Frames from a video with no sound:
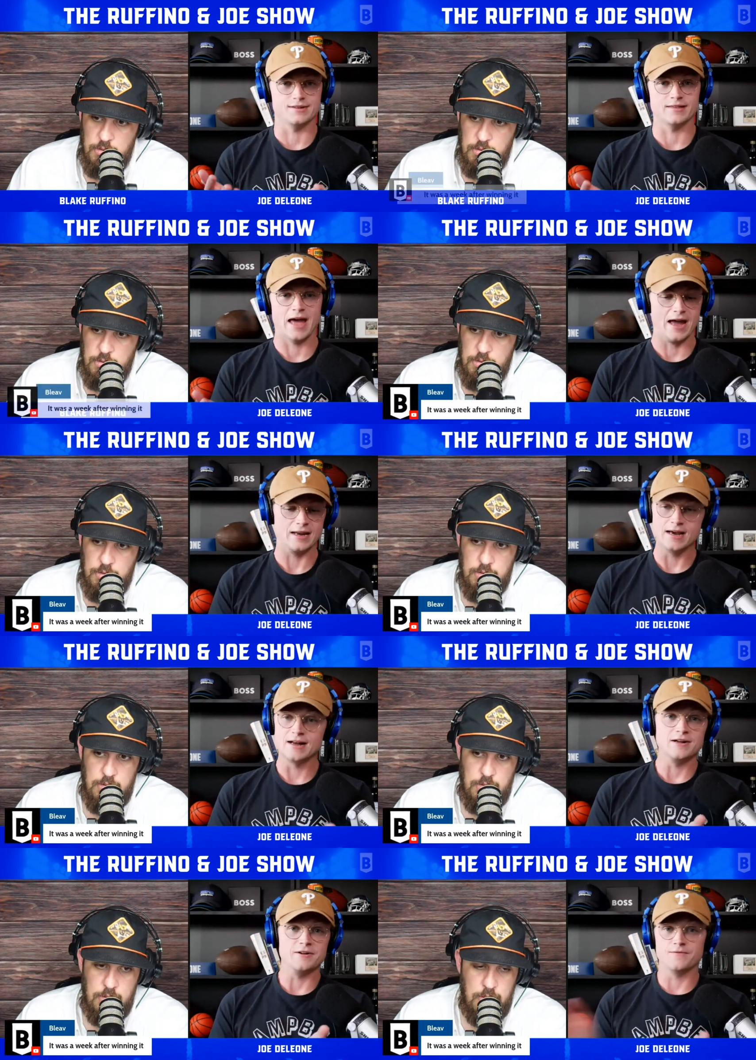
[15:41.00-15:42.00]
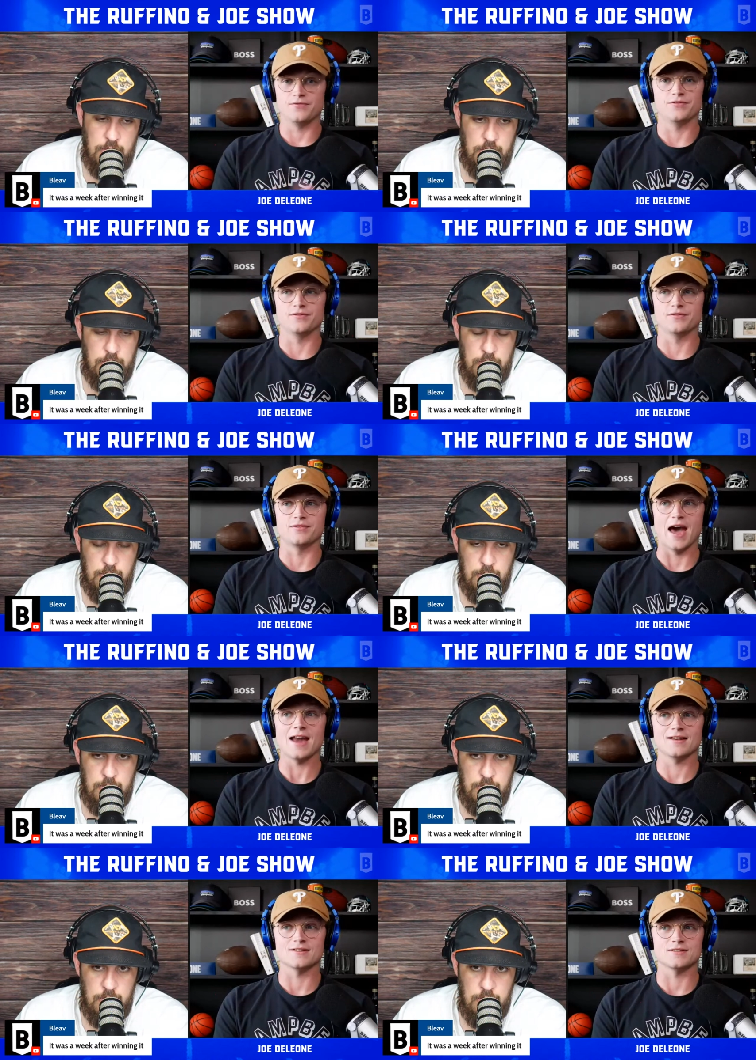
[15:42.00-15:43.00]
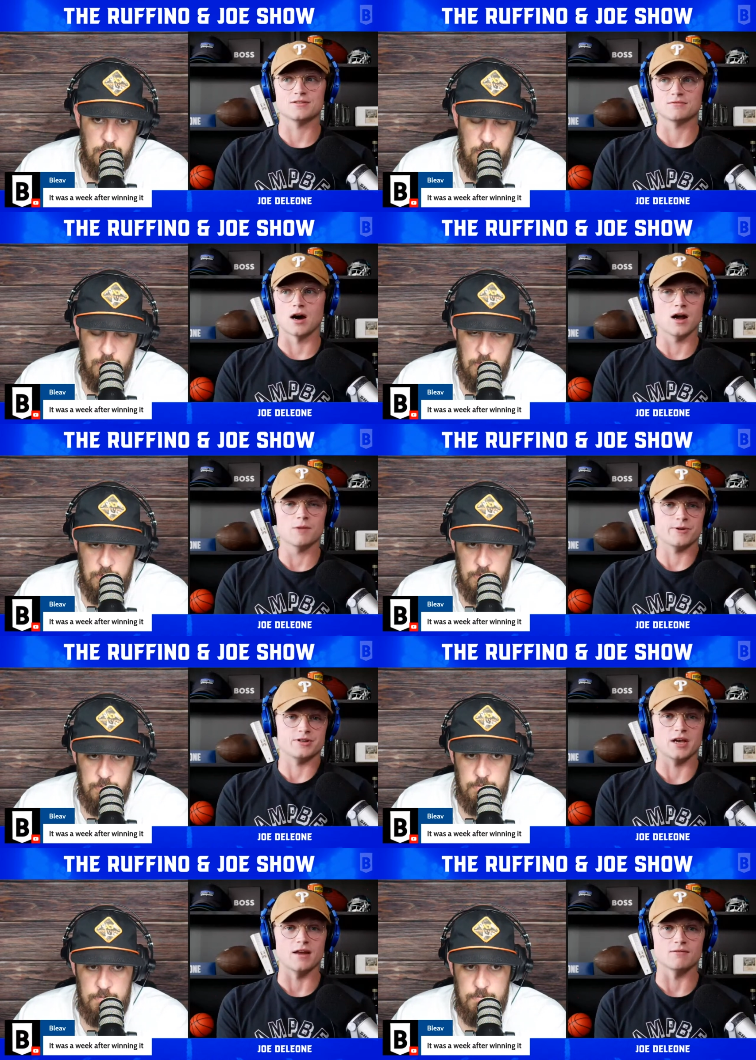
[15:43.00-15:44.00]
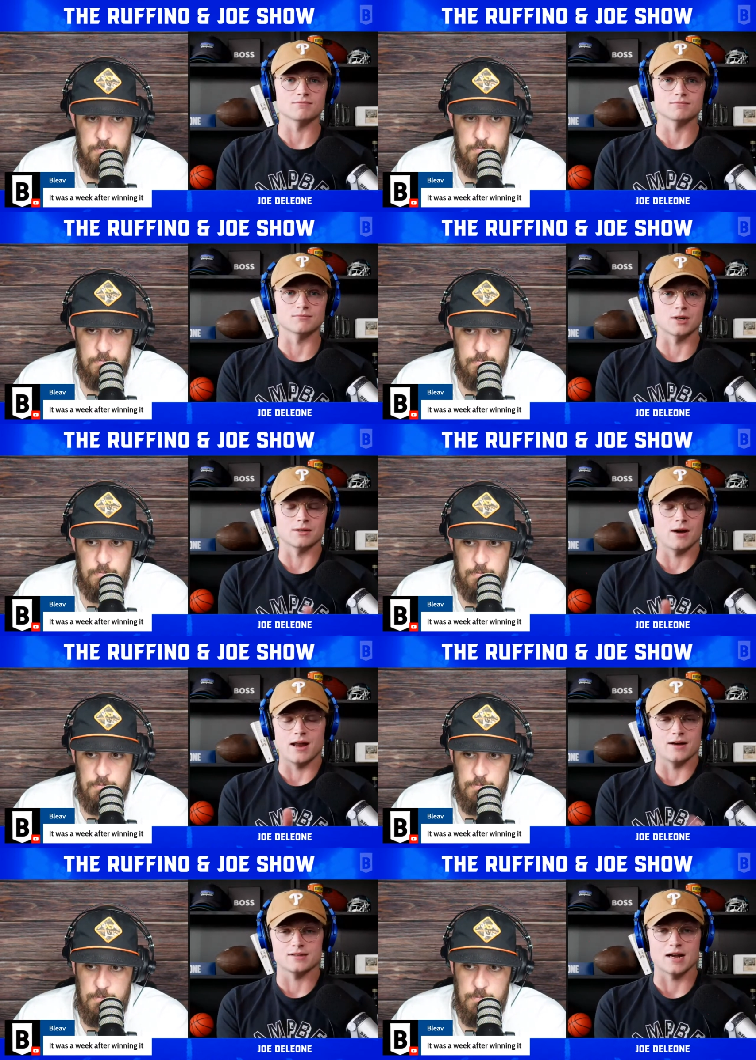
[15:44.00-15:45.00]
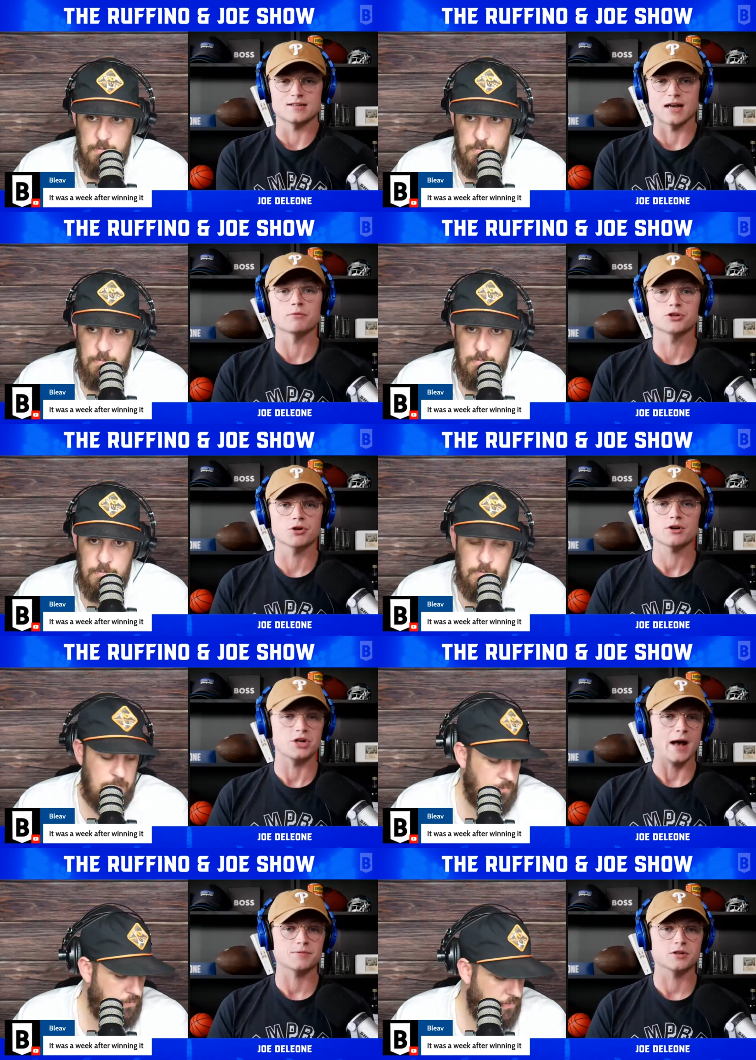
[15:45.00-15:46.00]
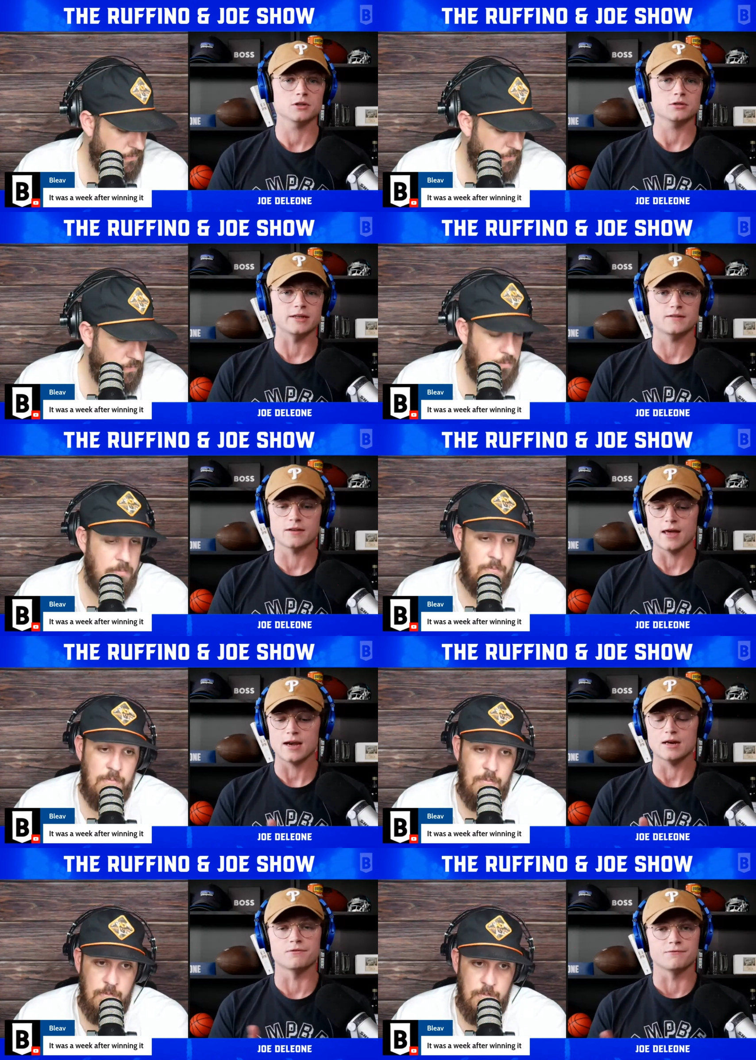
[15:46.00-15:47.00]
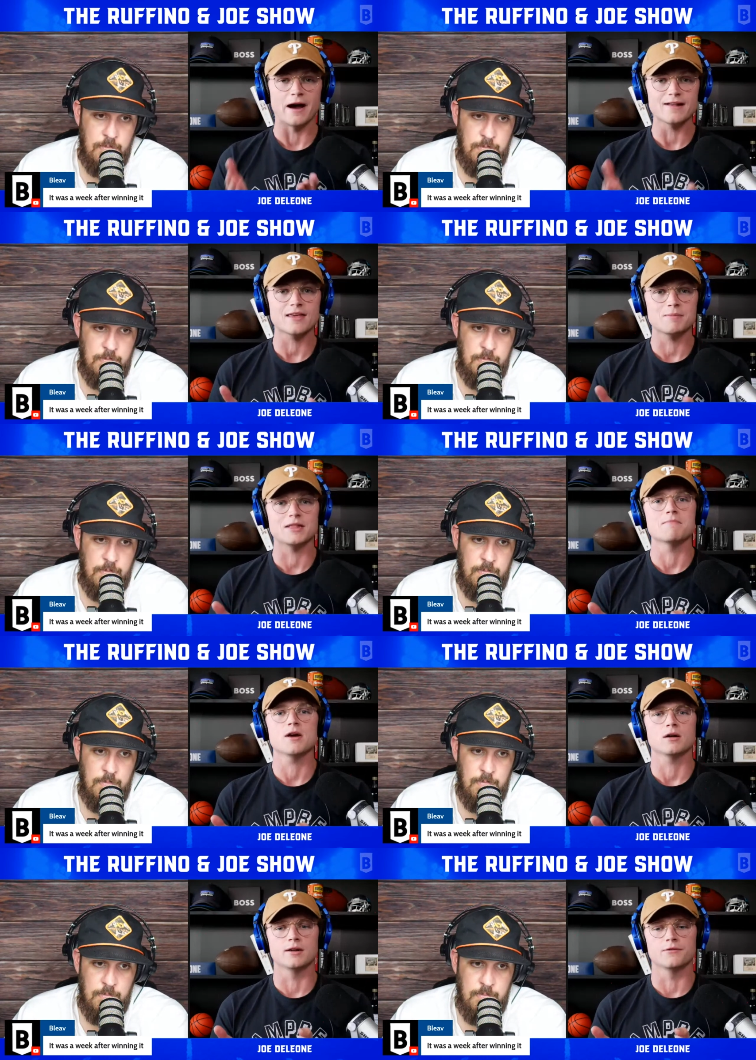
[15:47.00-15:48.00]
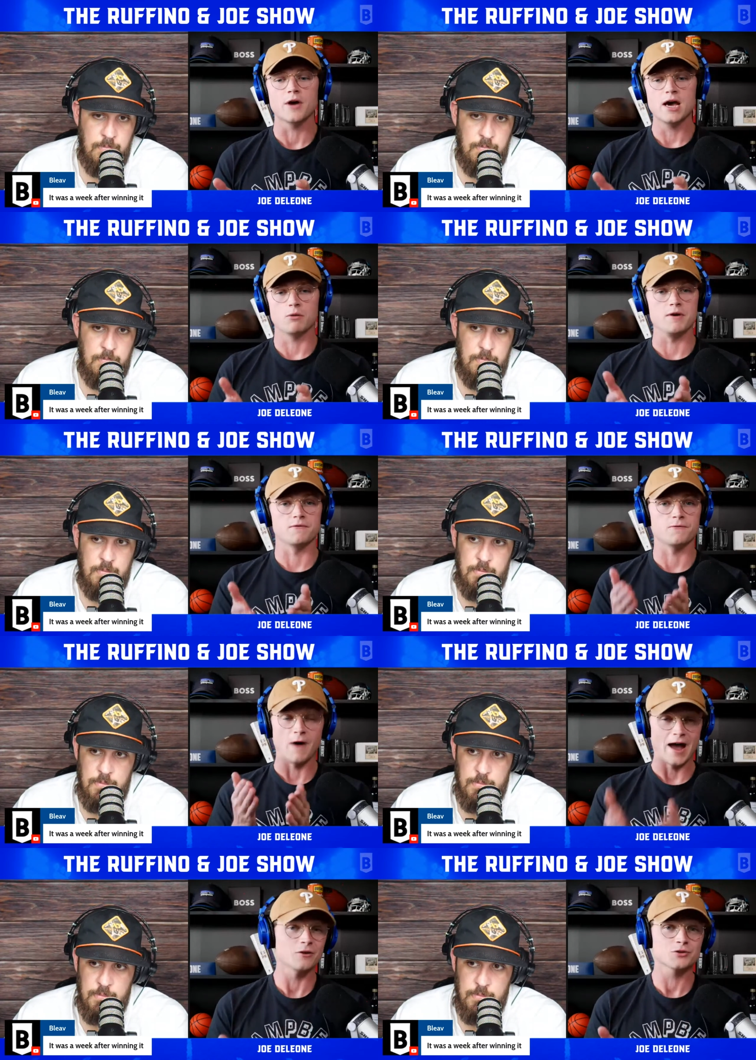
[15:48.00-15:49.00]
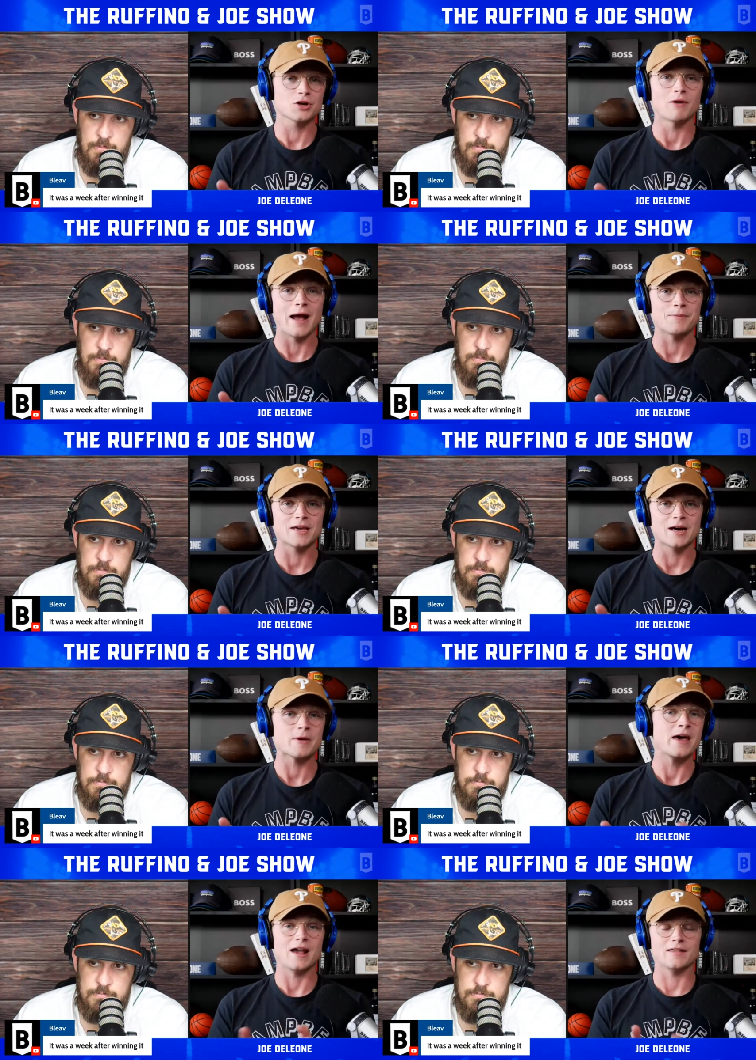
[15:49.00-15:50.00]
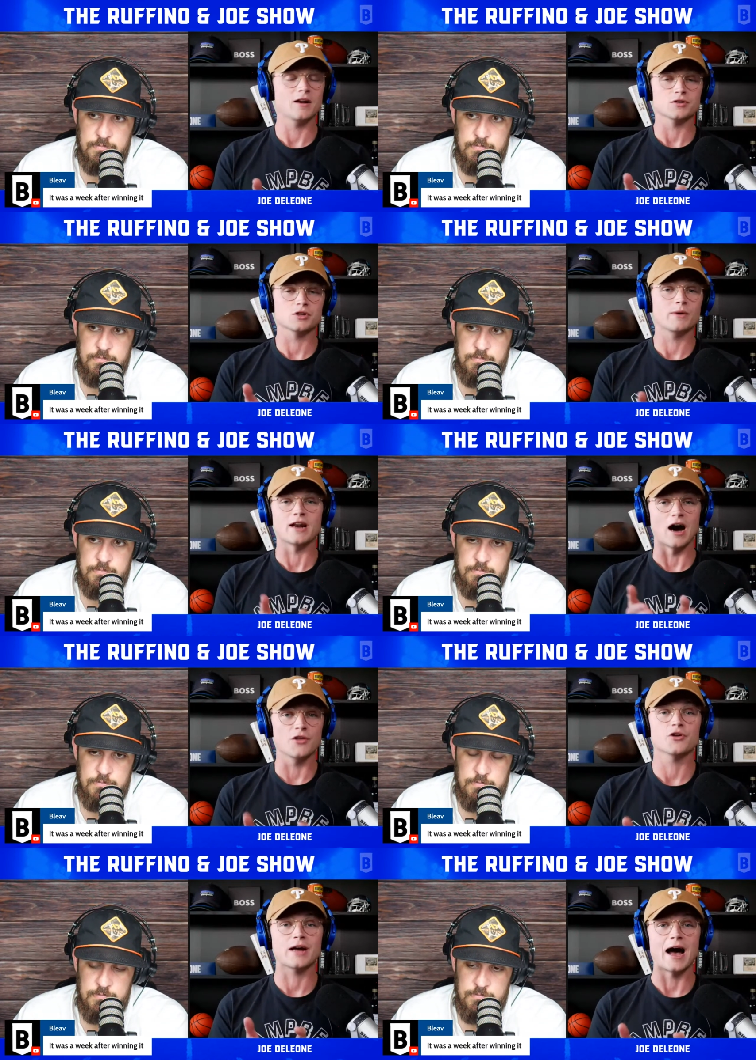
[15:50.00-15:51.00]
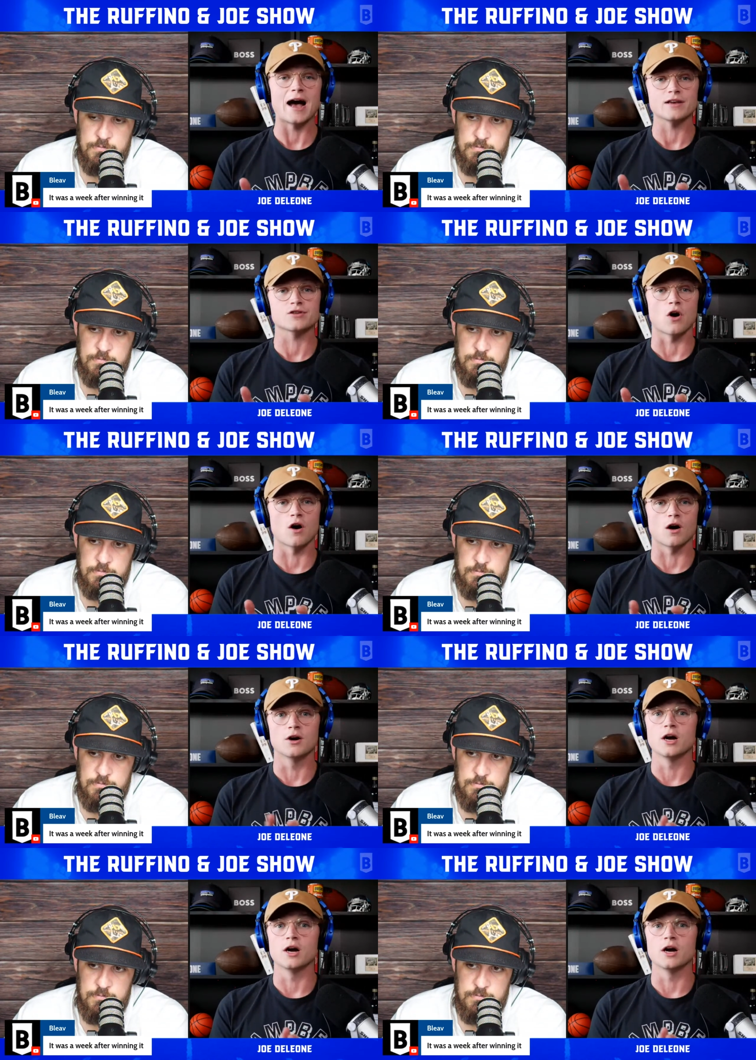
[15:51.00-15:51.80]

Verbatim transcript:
Speaker 1: that, that is 100% on the White House. I side with Georgia, absolutely. To then invite them in the middle of when finals are wrapping up, and then also when other guys are